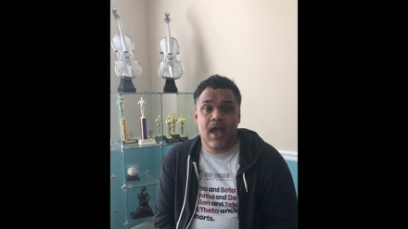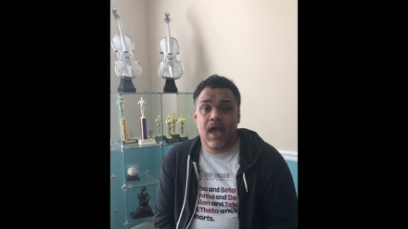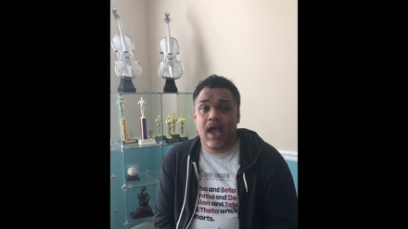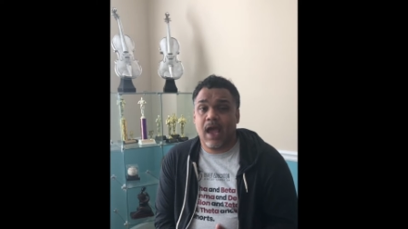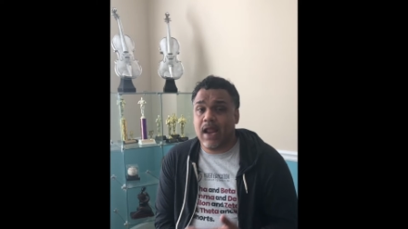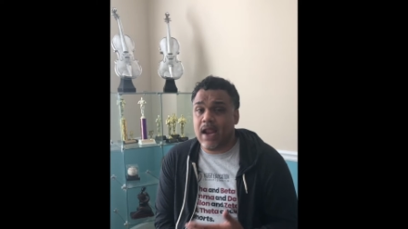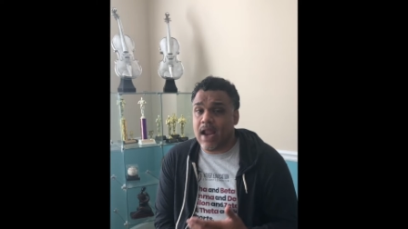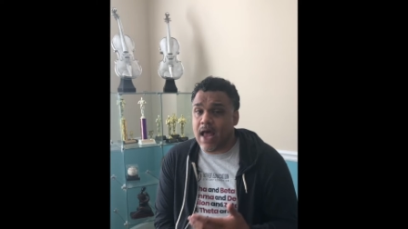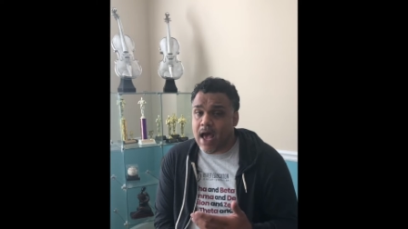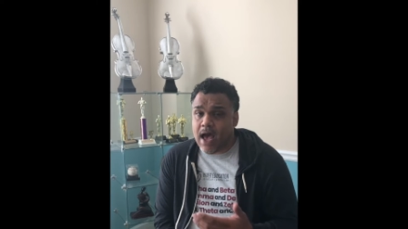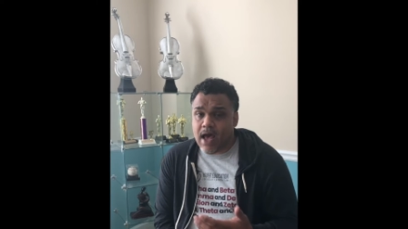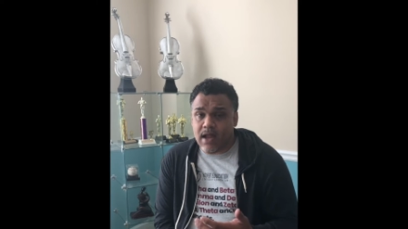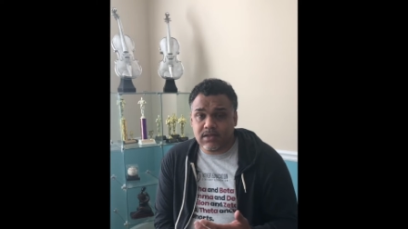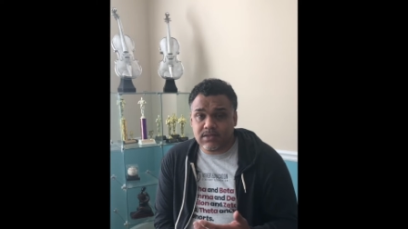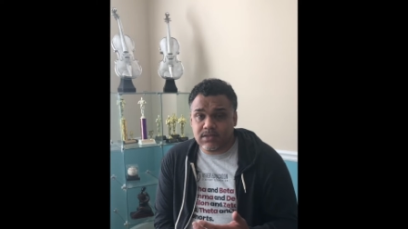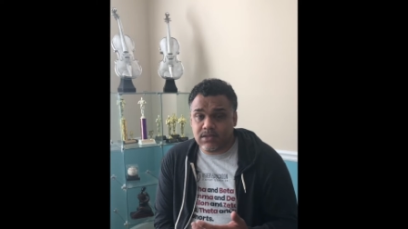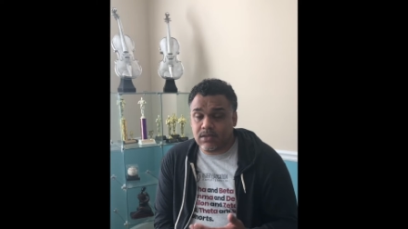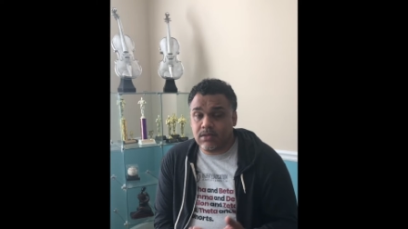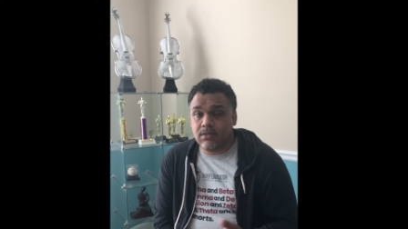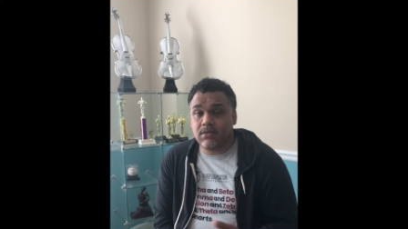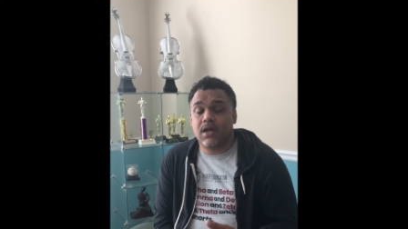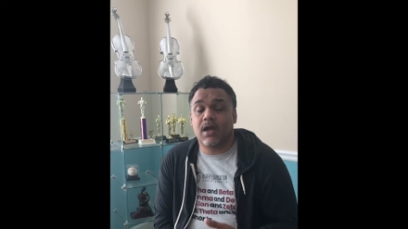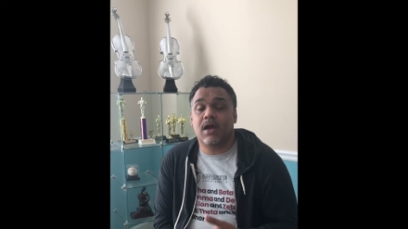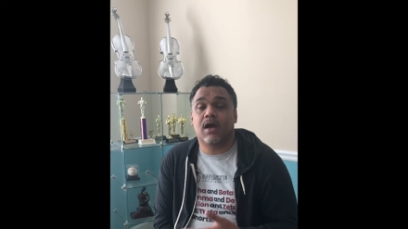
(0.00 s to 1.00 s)
And honestly,
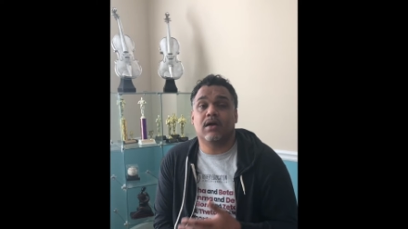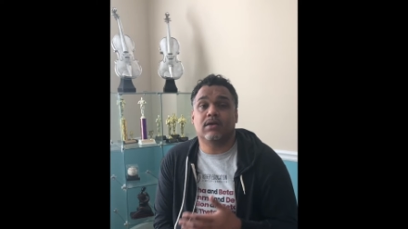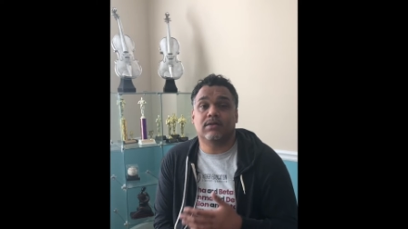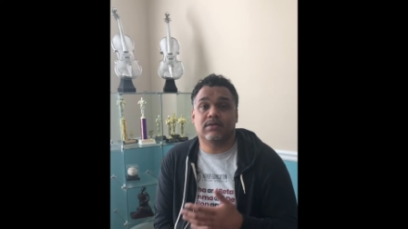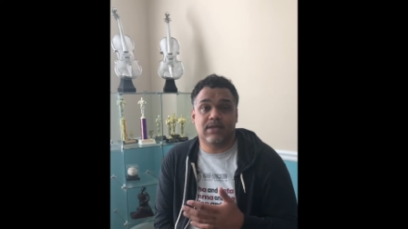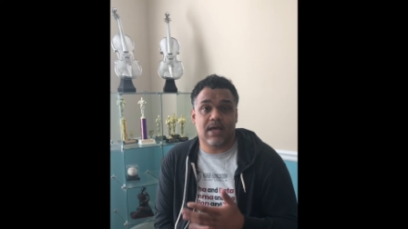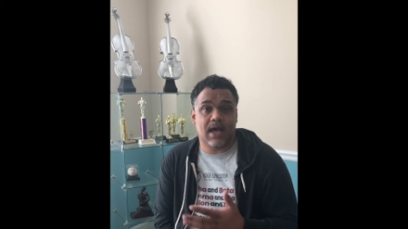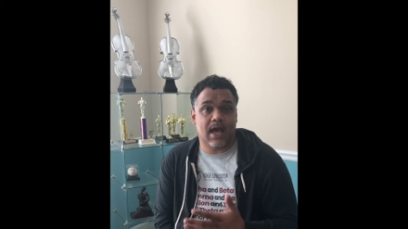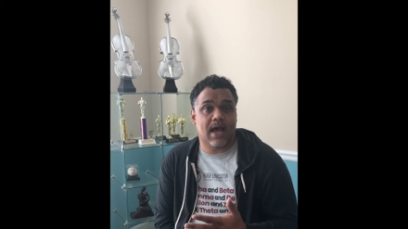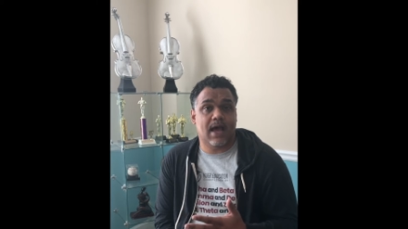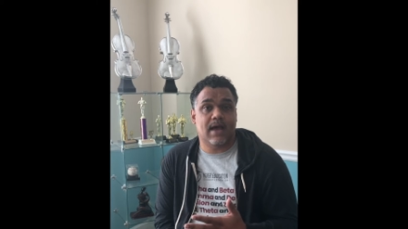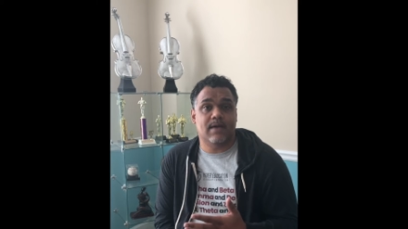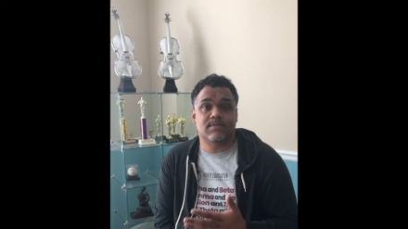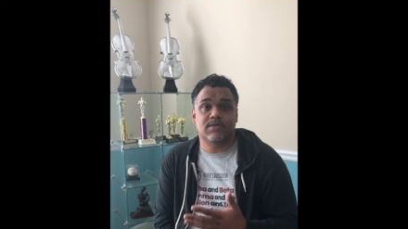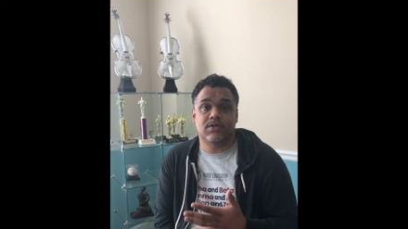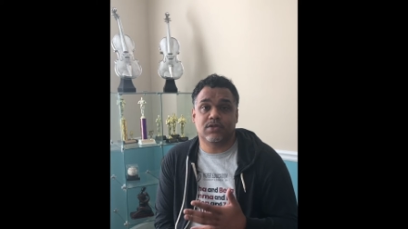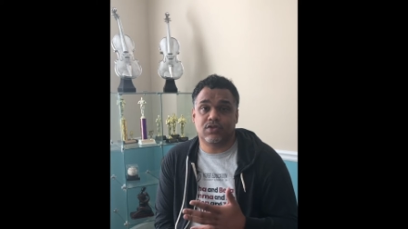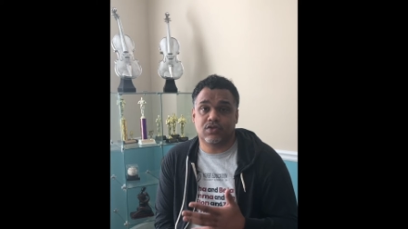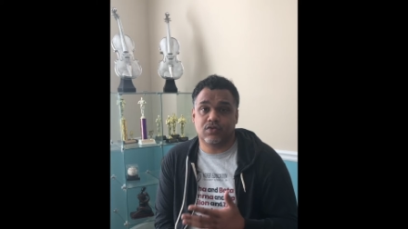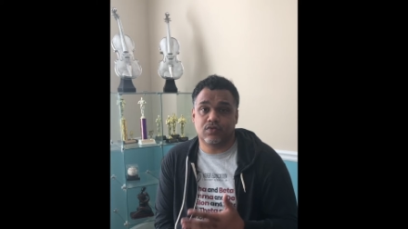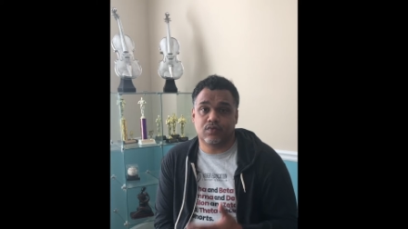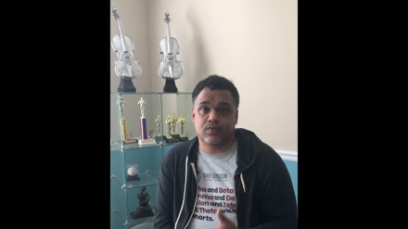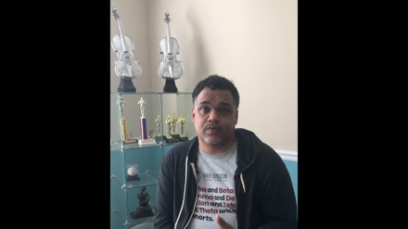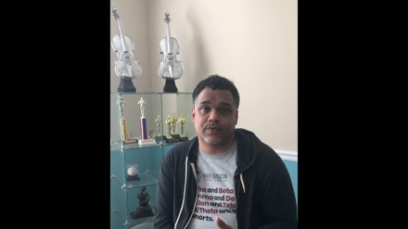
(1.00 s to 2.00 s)
there are times
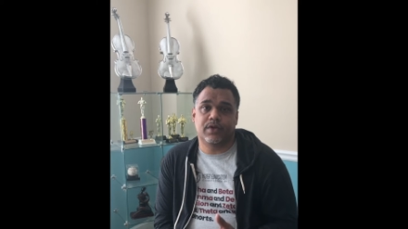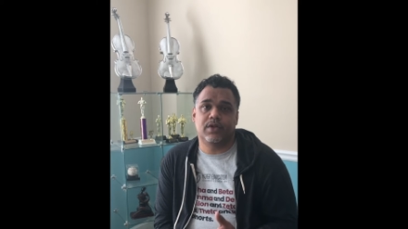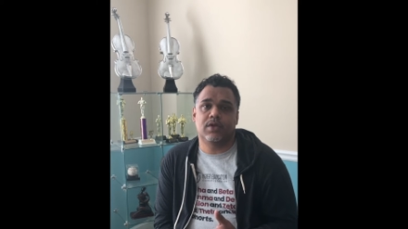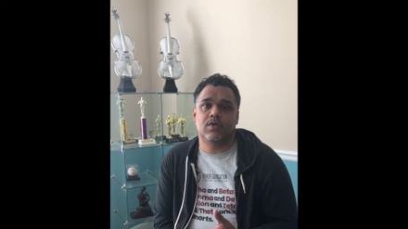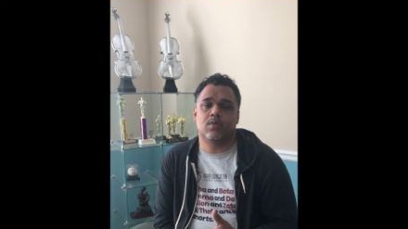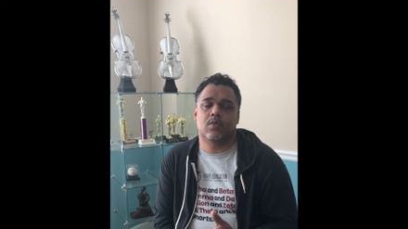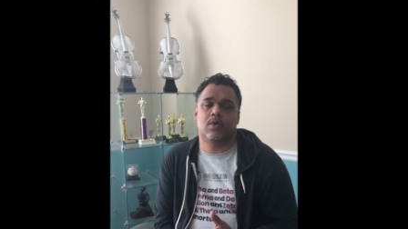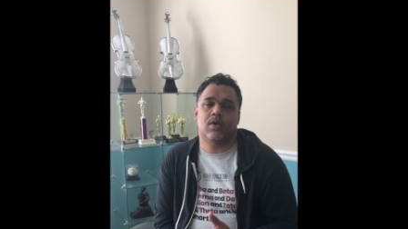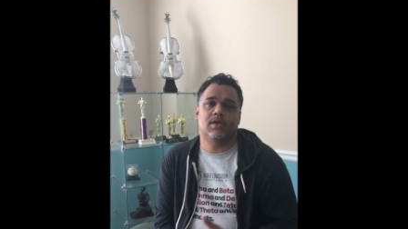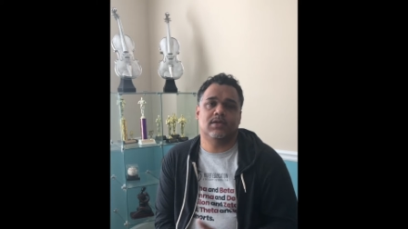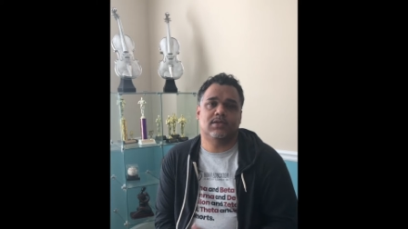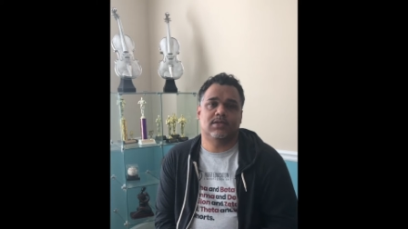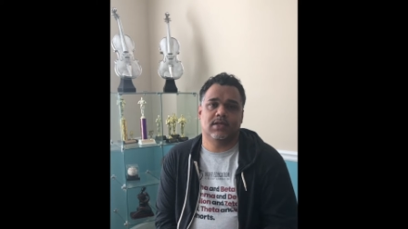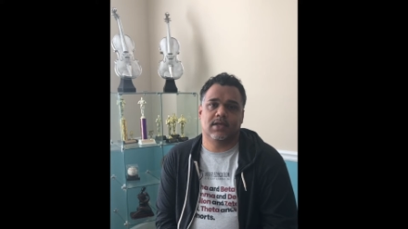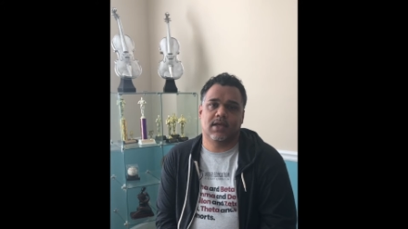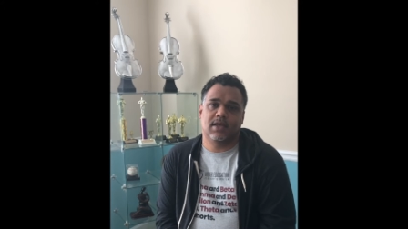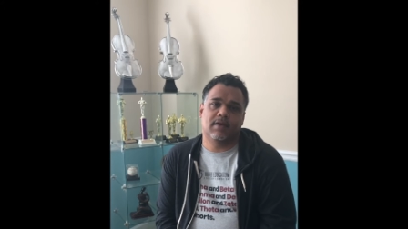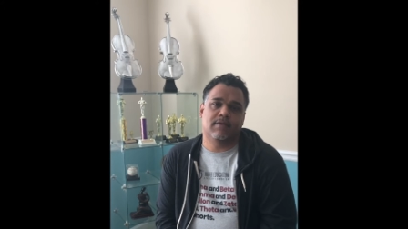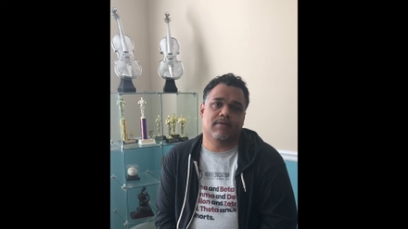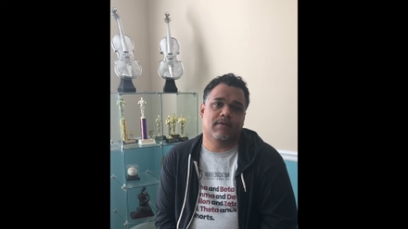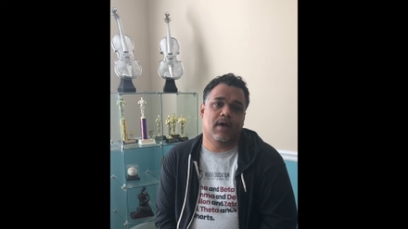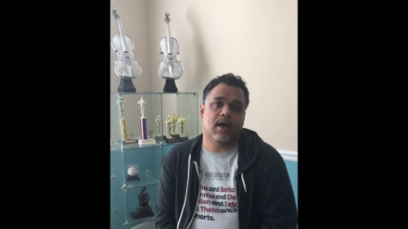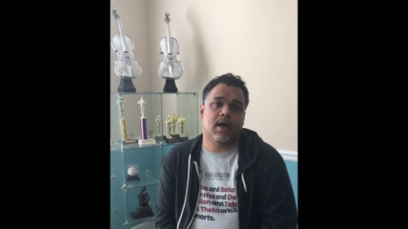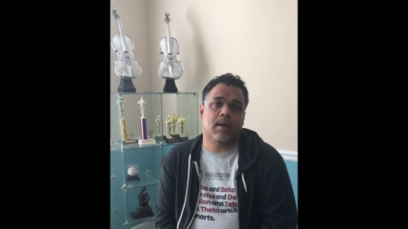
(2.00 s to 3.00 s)
that you really want to
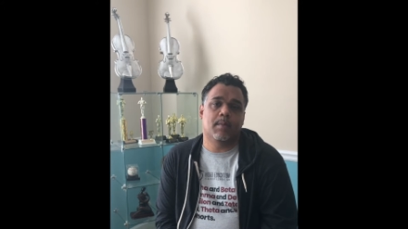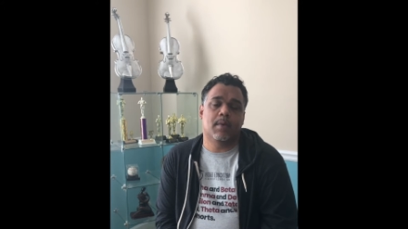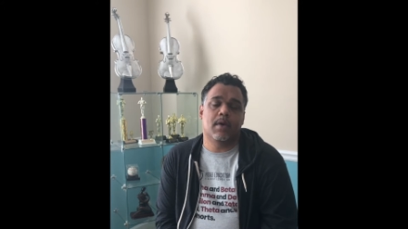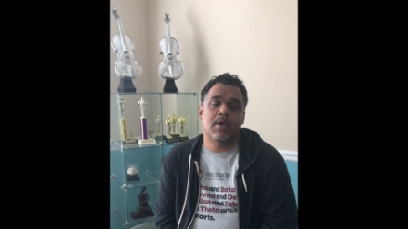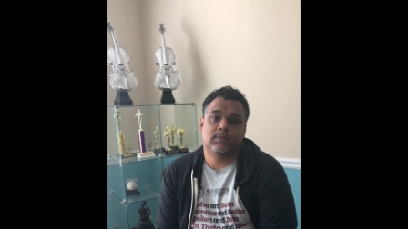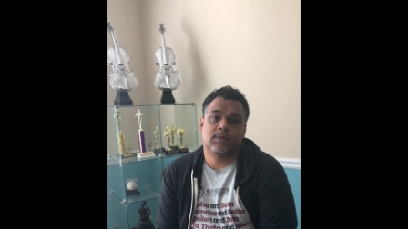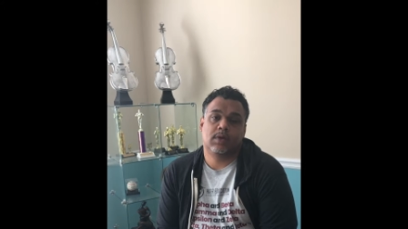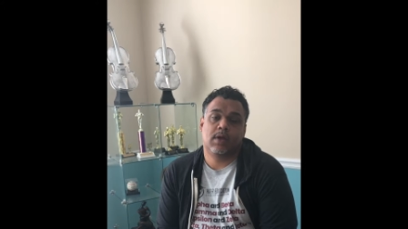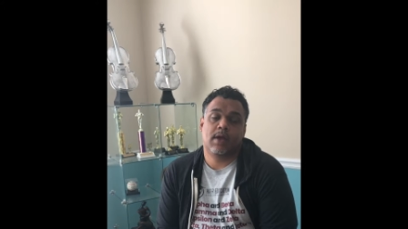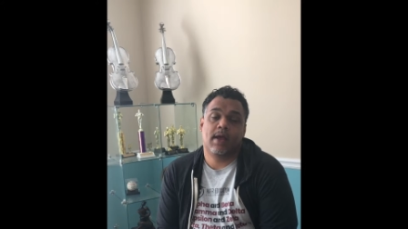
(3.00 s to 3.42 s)
give up.